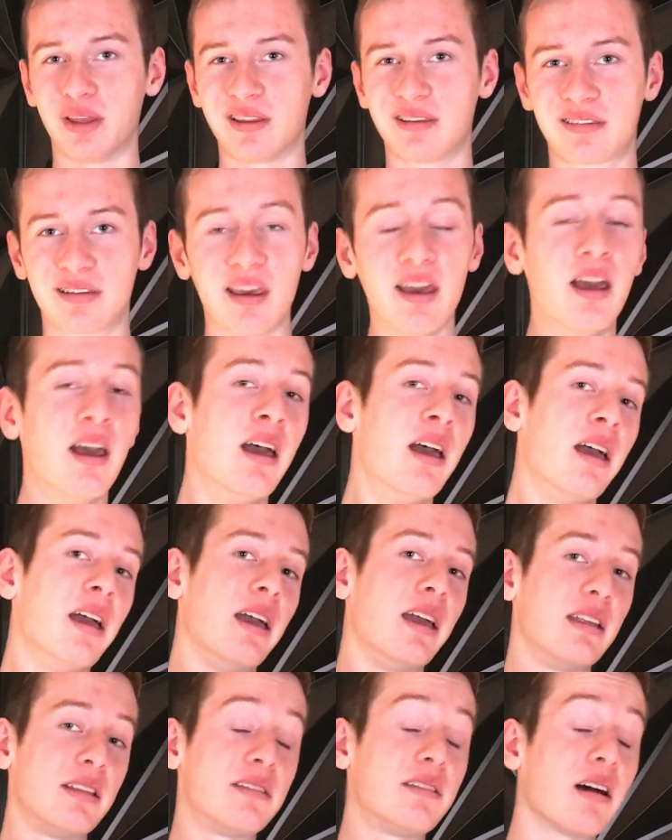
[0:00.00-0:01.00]
Mint,
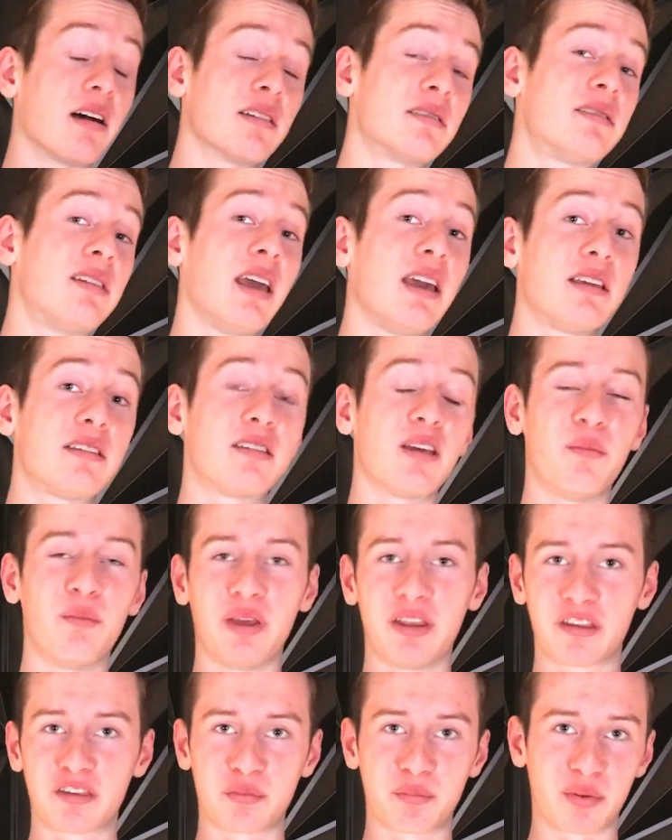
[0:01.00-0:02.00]
it does take some
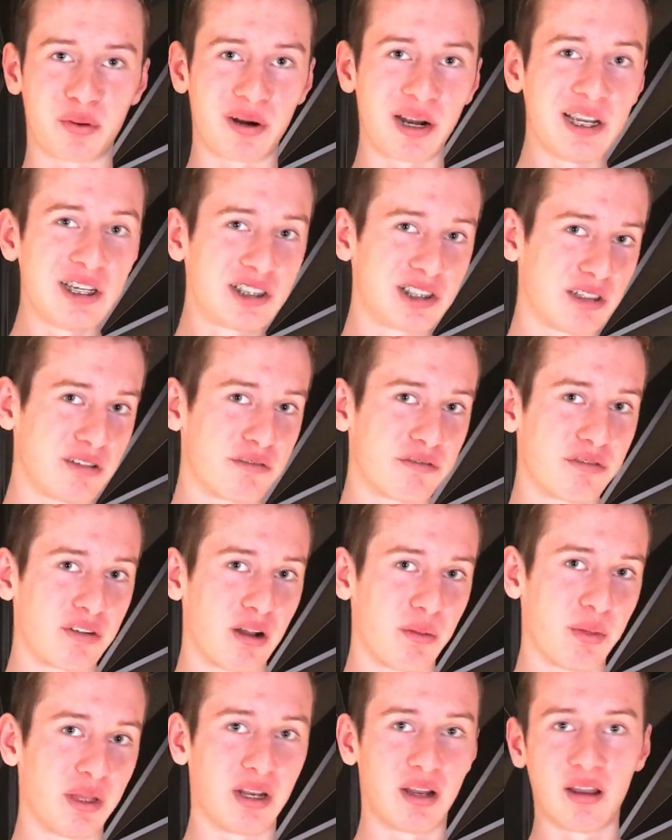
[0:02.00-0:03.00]
inspiration
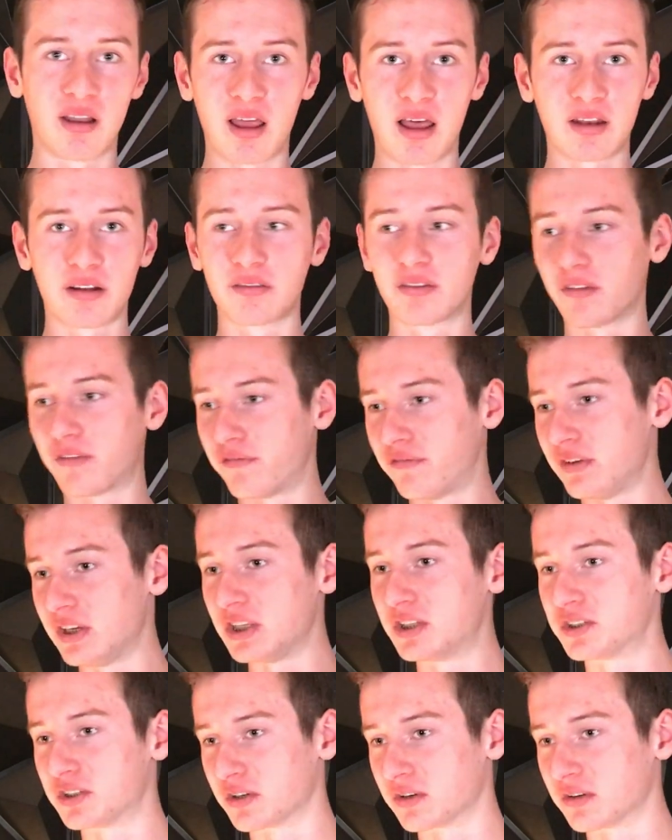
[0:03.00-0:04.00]
from it. A lot of the
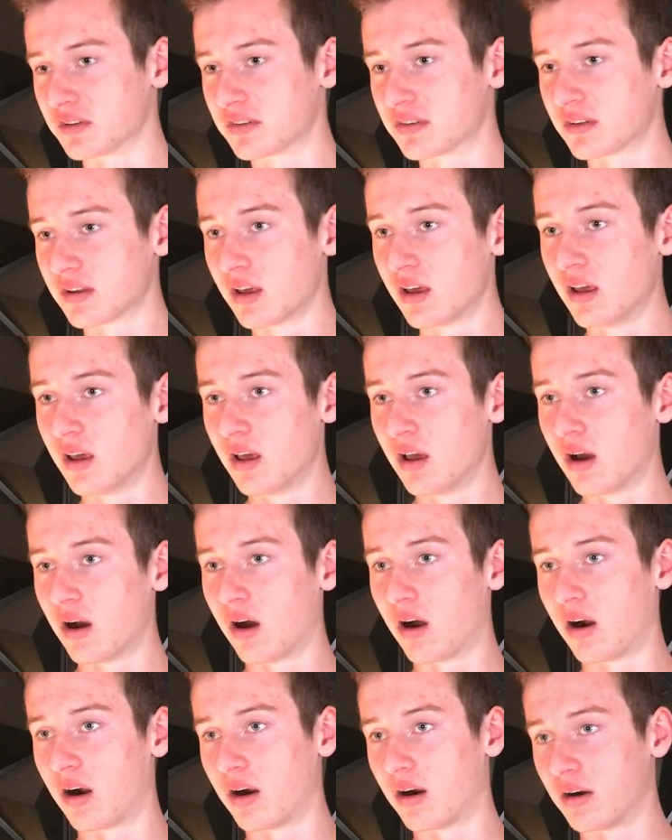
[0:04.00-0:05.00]
features
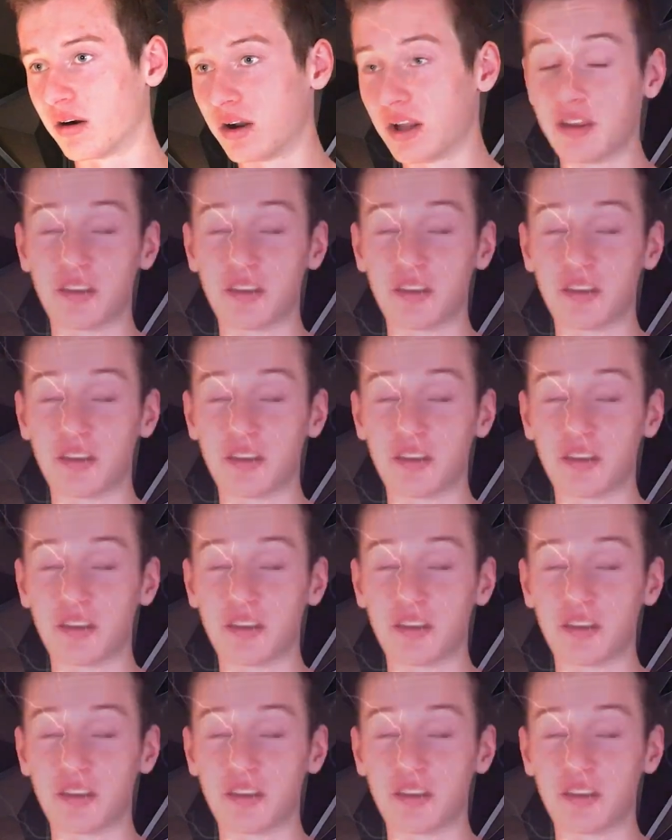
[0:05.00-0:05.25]
are